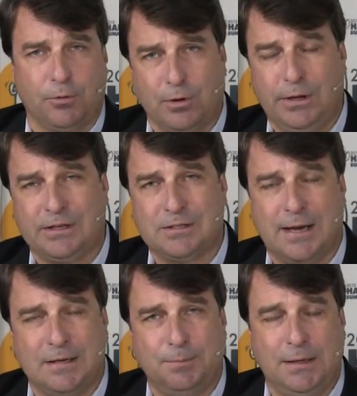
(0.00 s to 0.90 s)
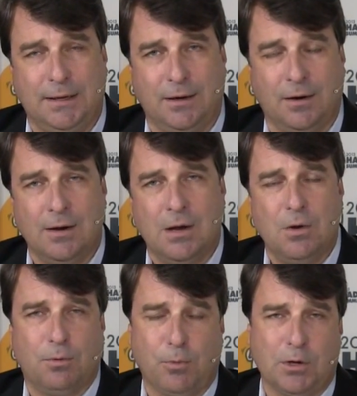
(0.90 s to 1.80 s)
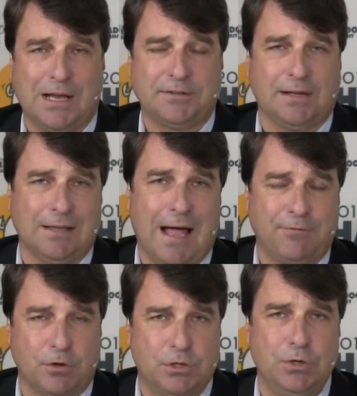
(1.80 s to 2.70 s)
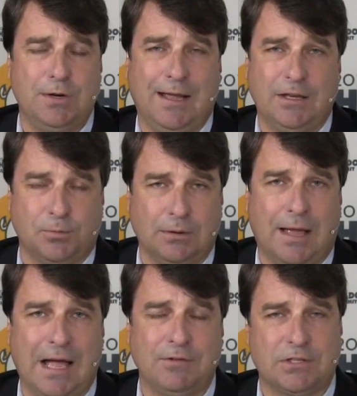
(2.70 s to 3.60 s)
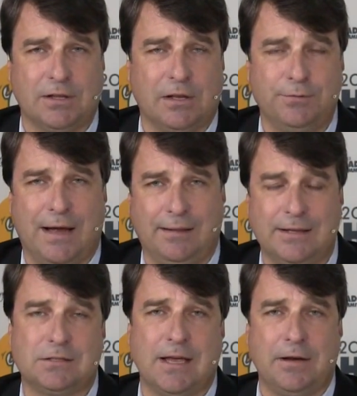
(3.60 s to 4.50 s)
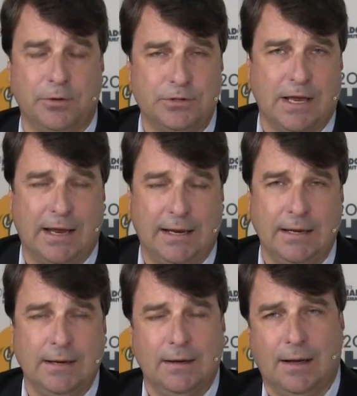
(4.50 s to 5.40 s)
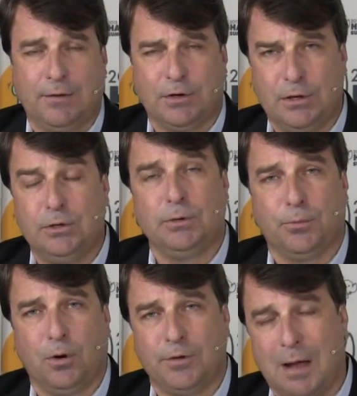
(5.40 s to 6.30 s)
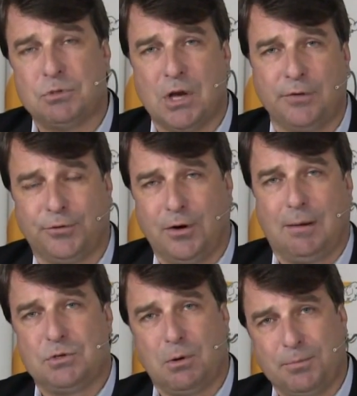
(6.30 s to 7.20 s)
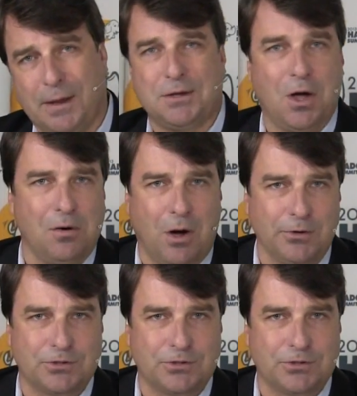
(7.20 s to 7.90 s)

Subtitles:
We're really excited to be here. We're broadcasting live for 2 days. We're live in Silicon Valley in San Jose for Hadoop World. I'm John Furrier, and I'm joined with my co-host.